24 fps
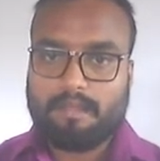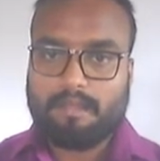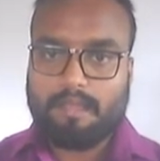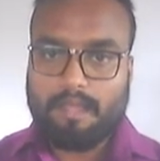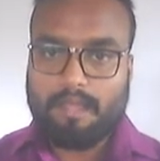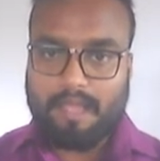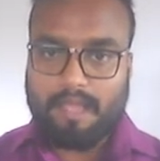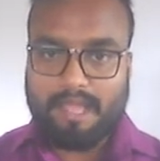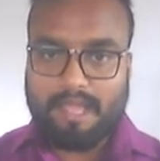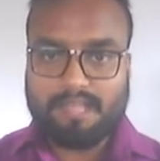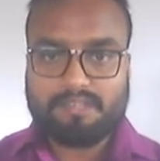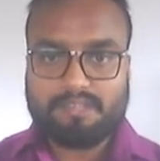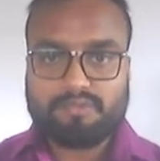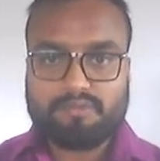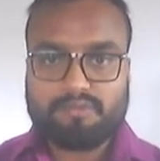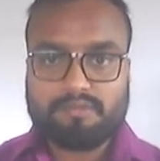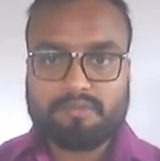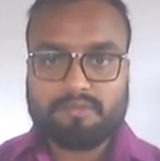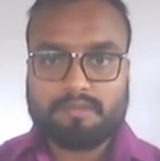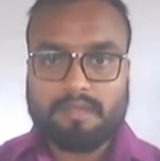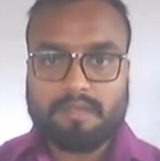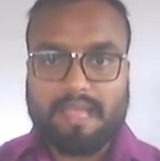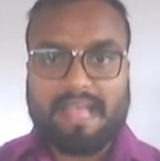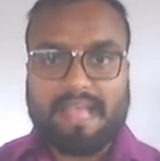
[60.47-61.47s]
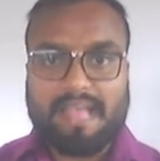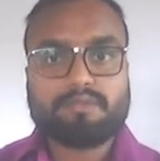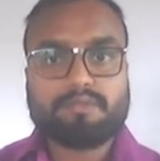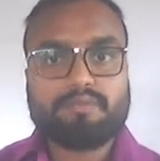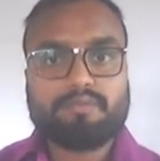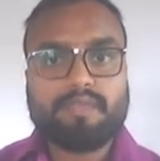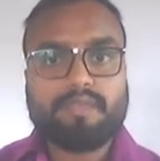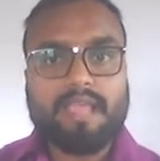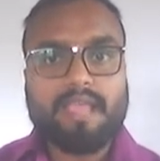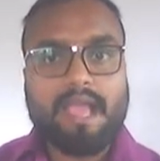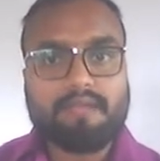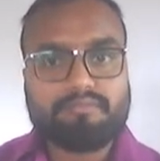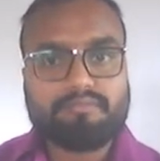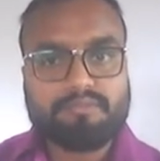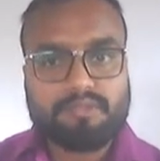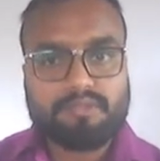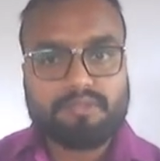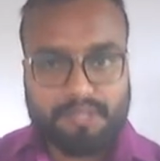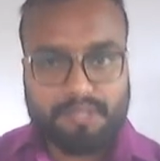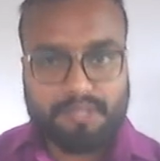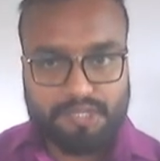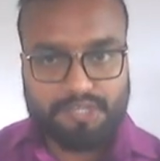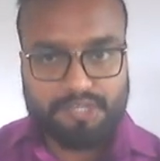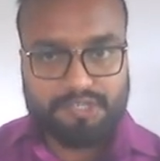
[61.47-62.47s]
And as we have
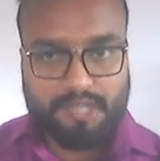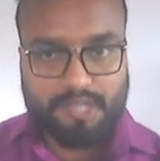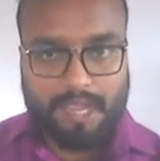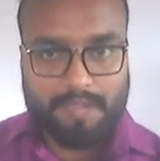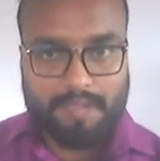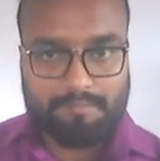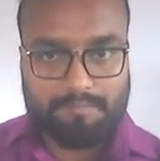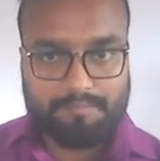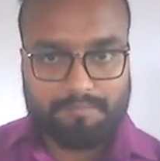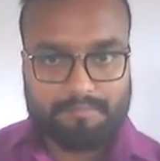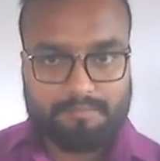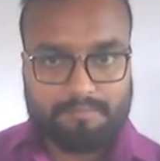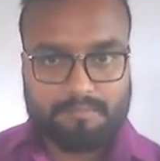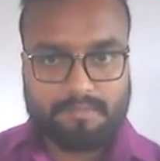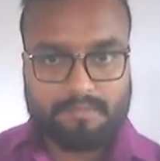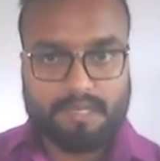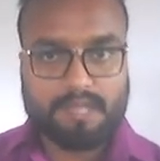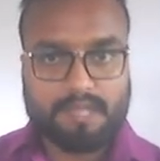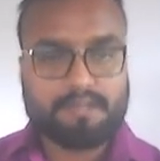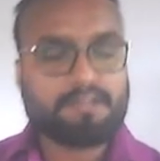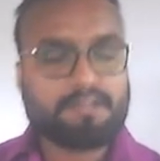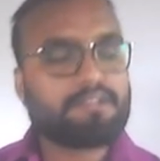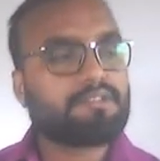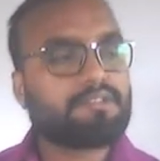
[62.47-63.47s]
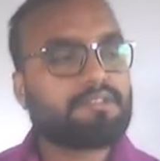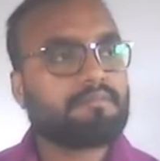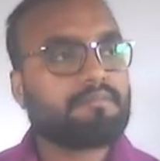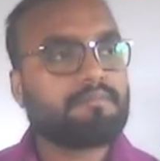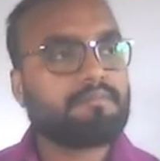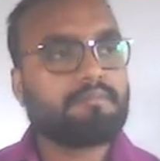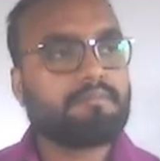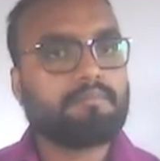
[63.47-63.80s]
three time, that is